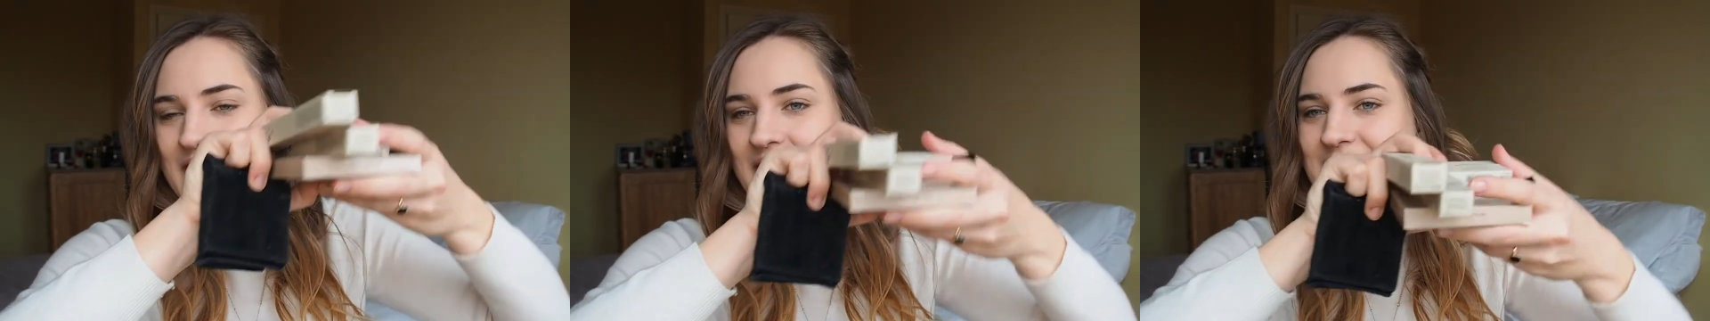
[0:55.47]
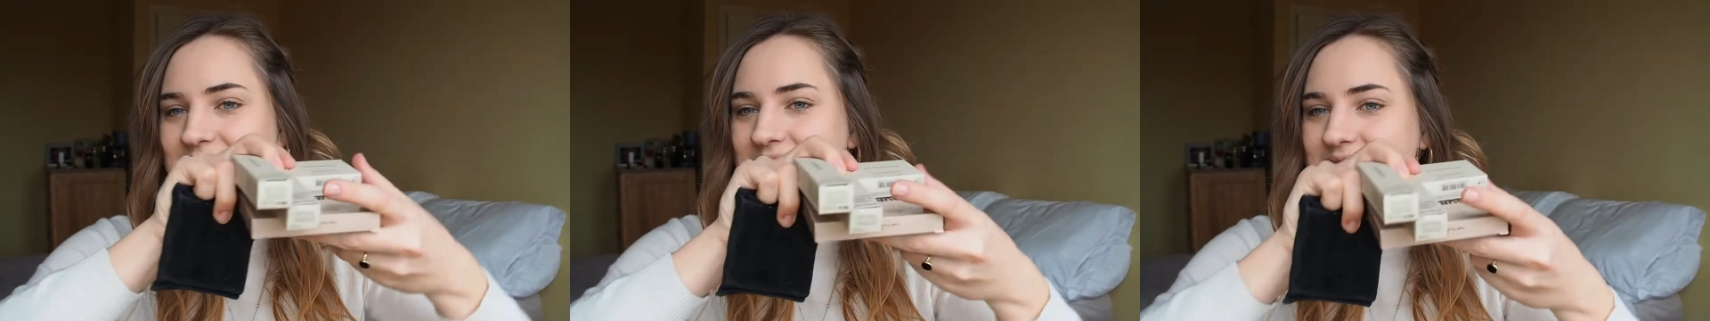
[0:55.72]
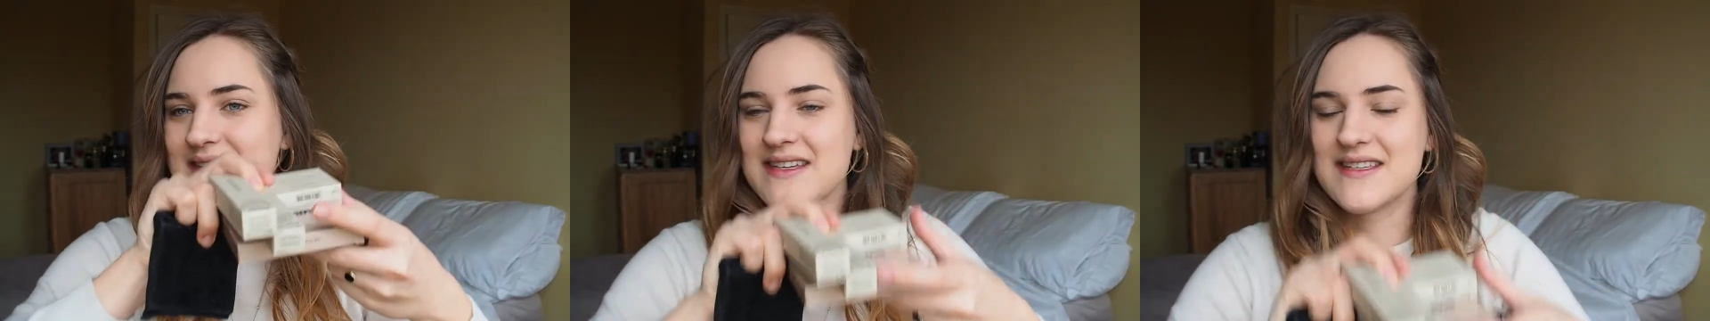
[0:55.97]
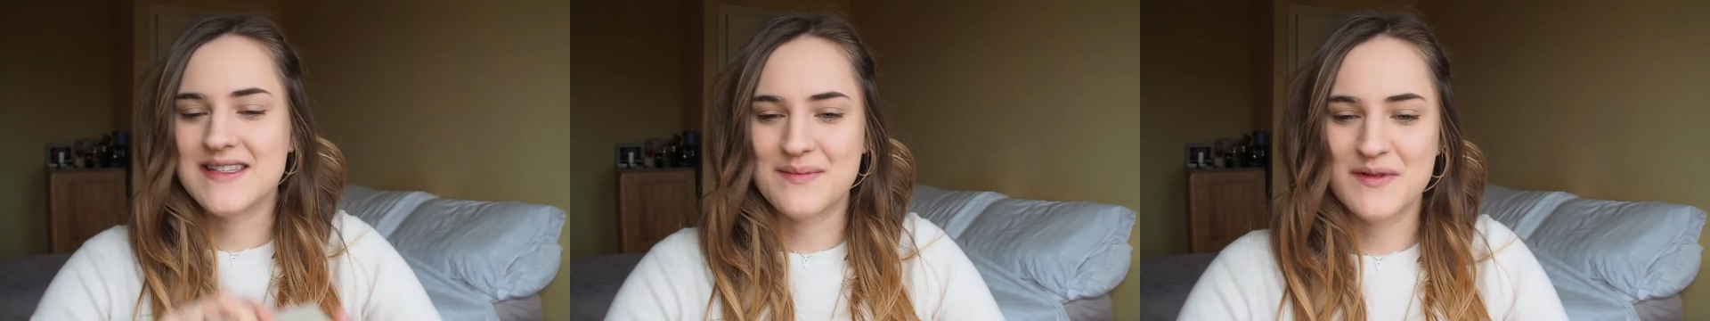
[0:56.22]
As you can
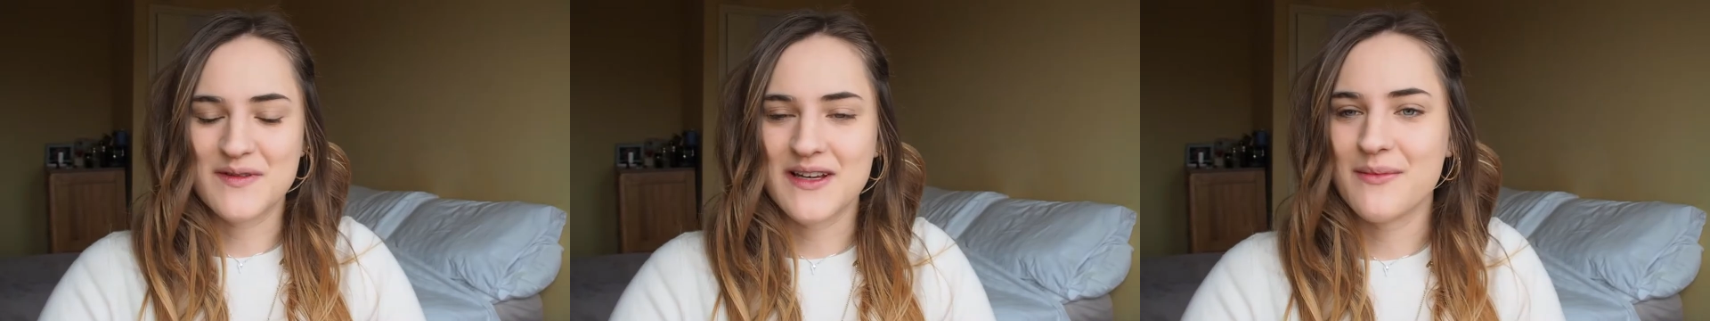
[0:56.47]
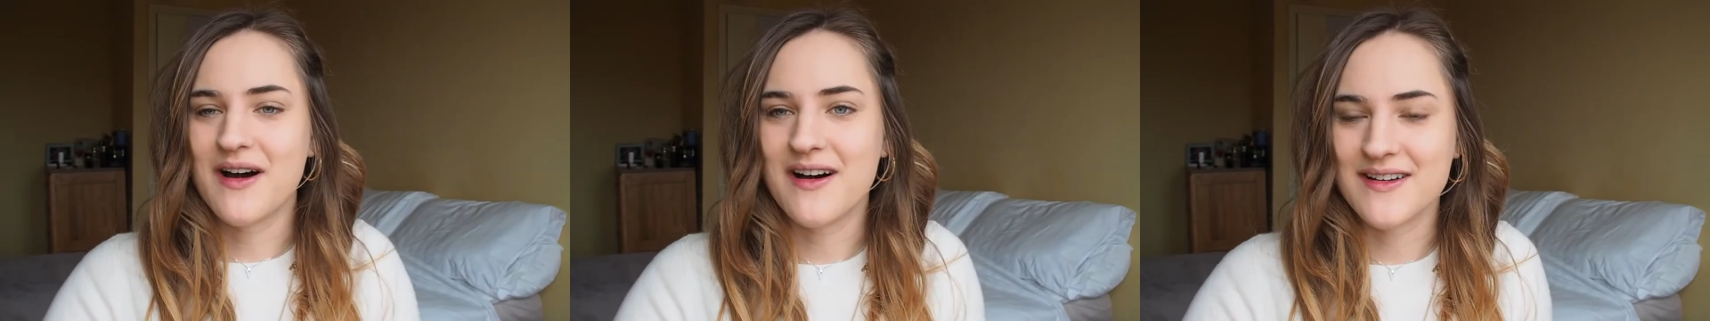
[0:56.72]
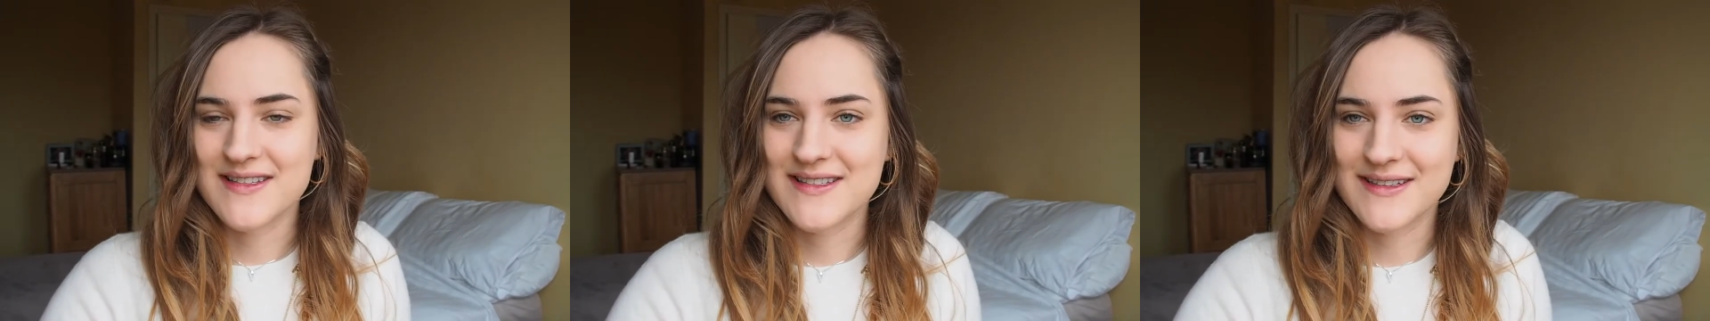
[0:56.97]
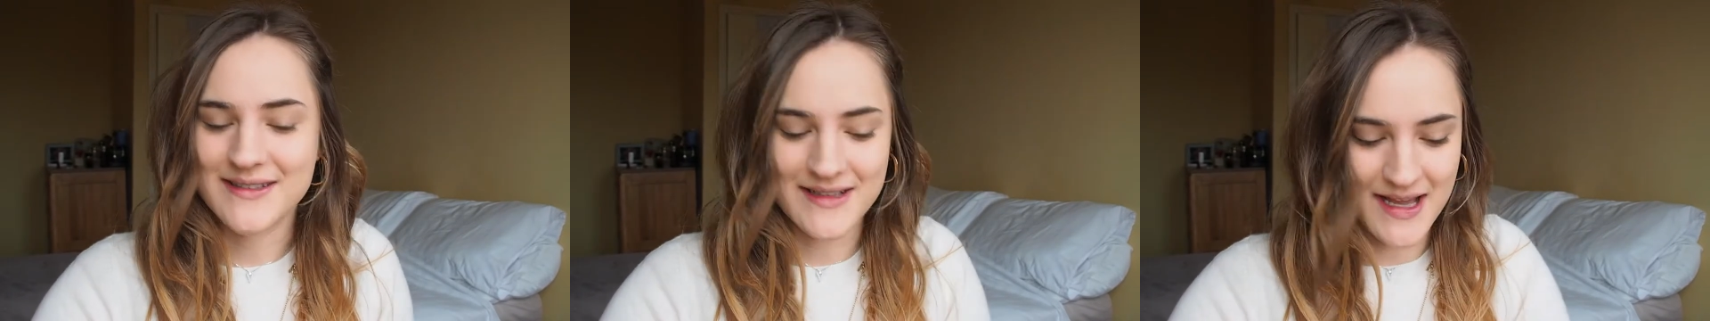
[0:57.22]
see, some of them are
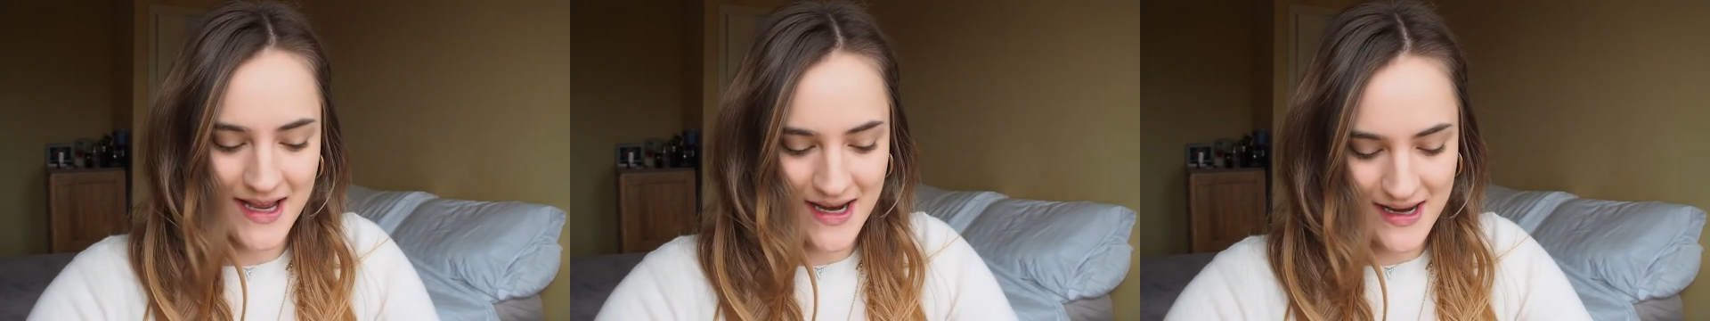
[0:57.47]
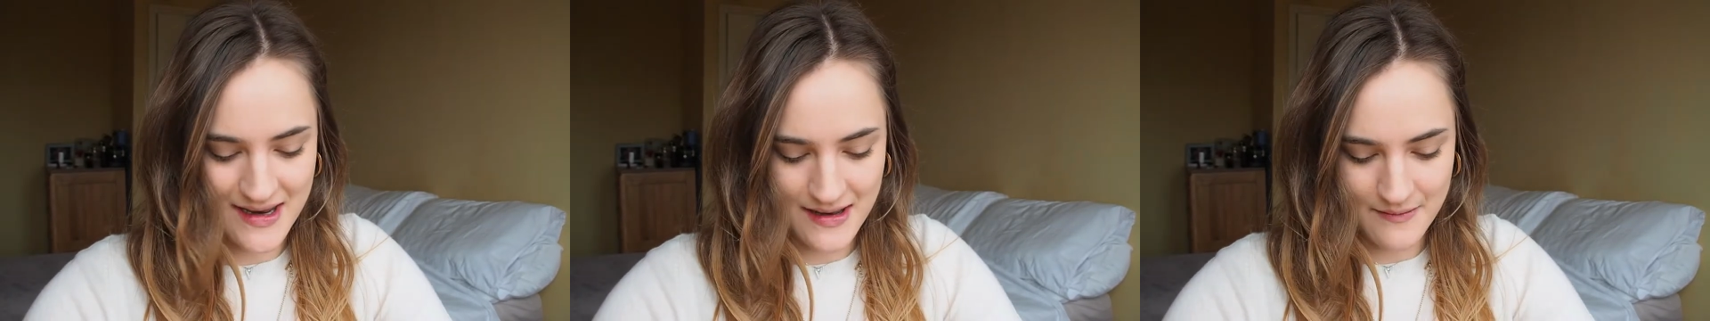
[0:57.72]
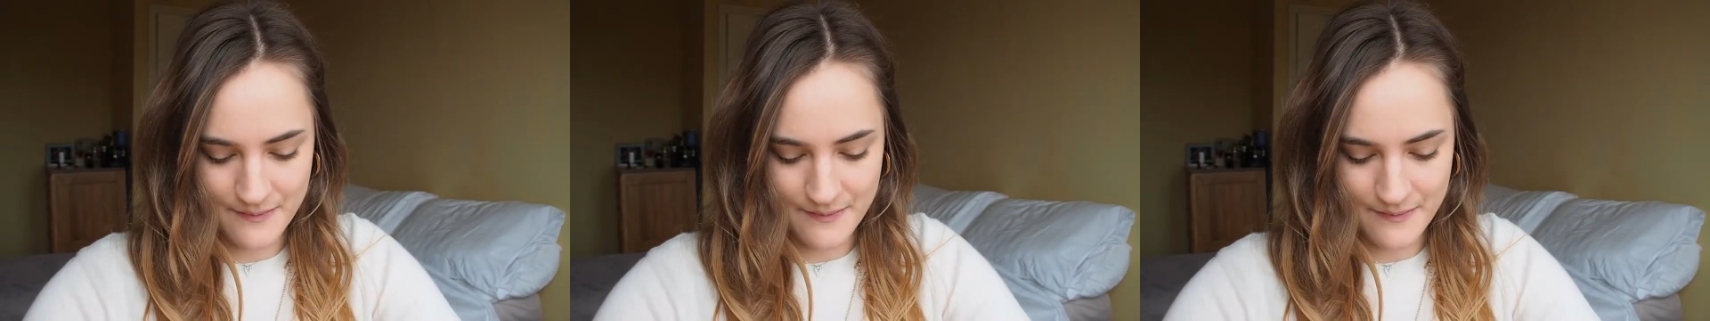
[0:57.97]
still in